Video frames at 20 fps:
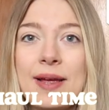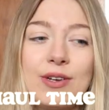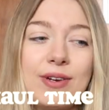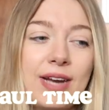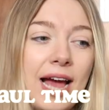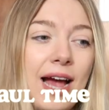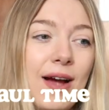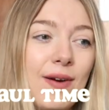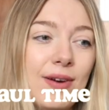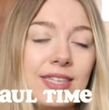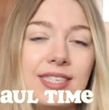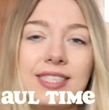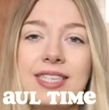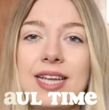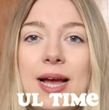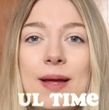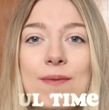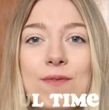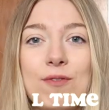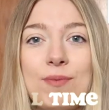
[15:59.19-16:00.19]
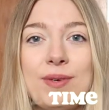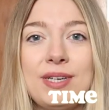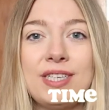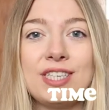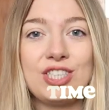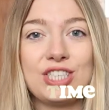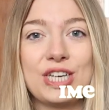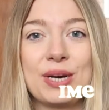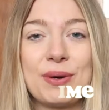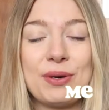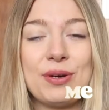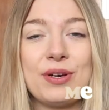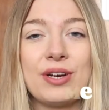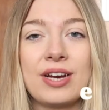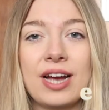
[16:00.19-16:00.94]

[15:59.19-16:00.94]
So now it's time for me to show you